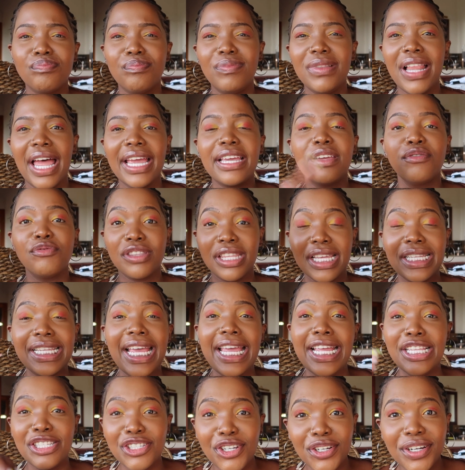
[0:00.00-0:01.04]
like the
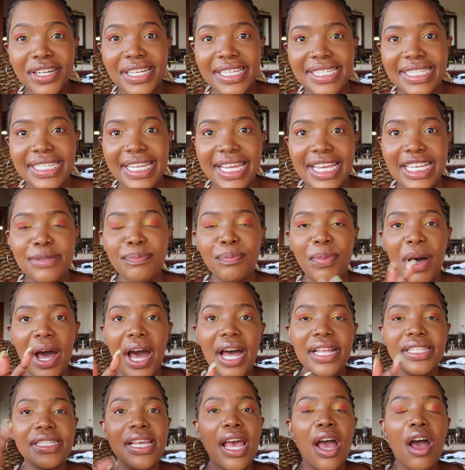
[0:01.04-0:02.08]
intricacies,
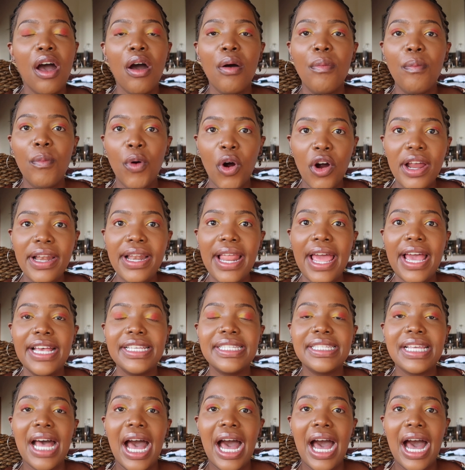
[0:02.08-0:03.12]
but more or
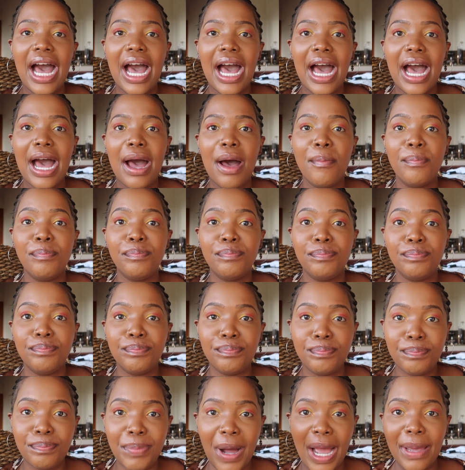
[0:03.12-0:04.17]
less
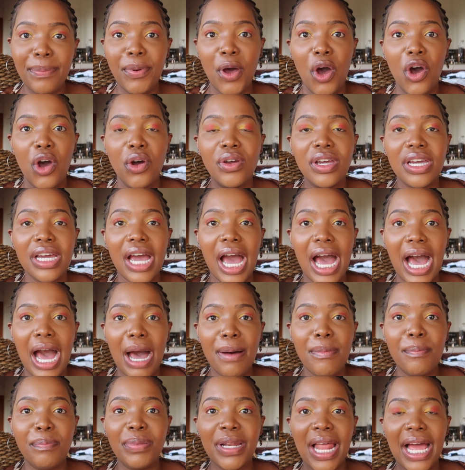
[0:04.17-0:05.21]
BIPOC,
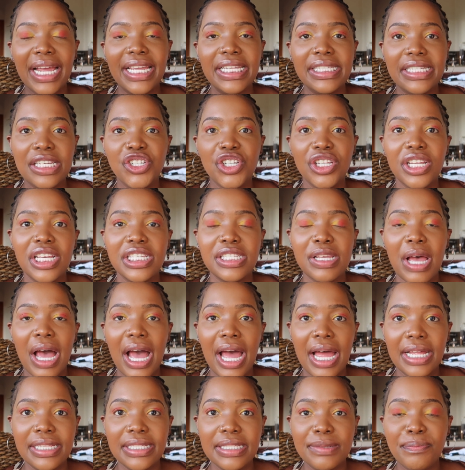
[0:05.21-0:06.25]
Black, Indigenous,
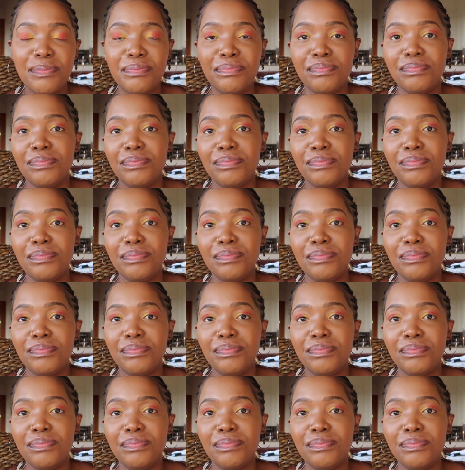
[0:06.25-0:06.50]
and